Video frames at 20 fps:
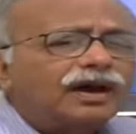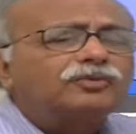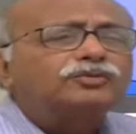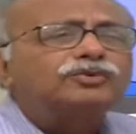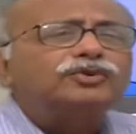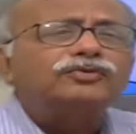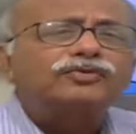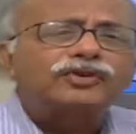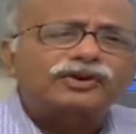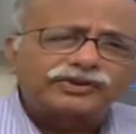
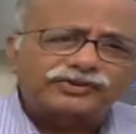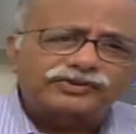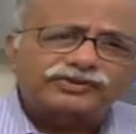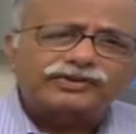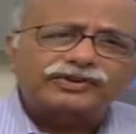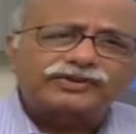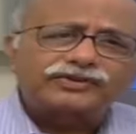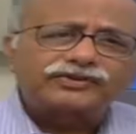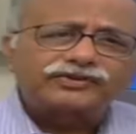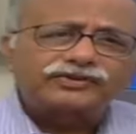Amul, for
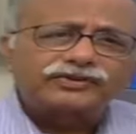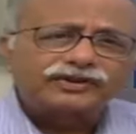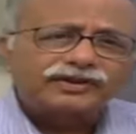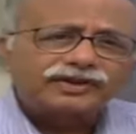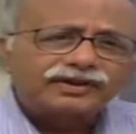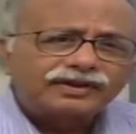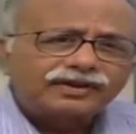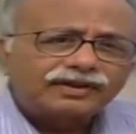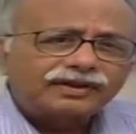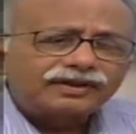instance,
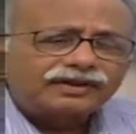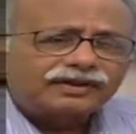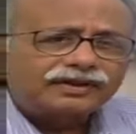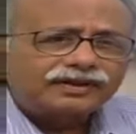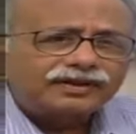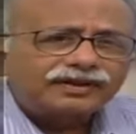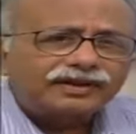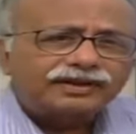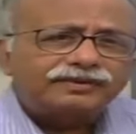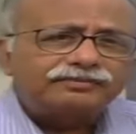
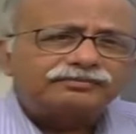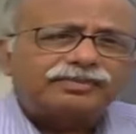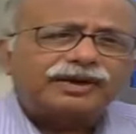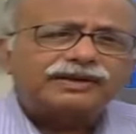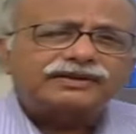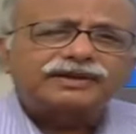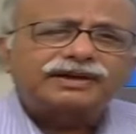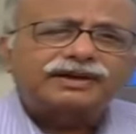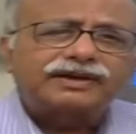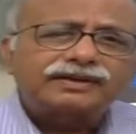in
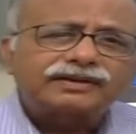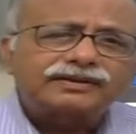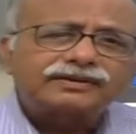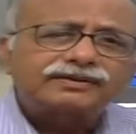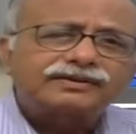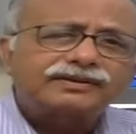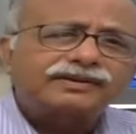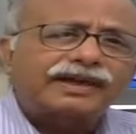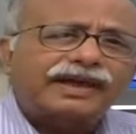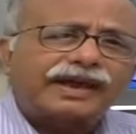butter,
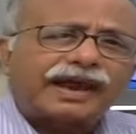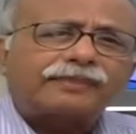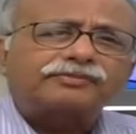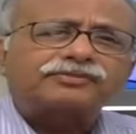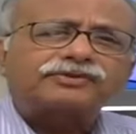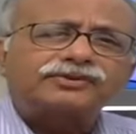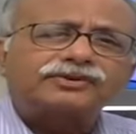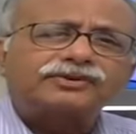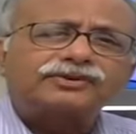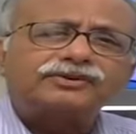they are
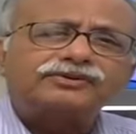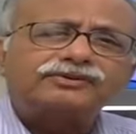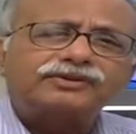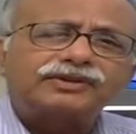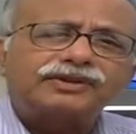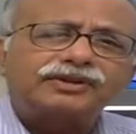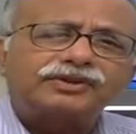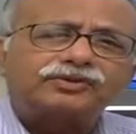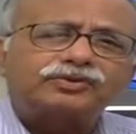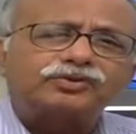
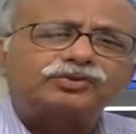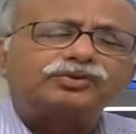absolutely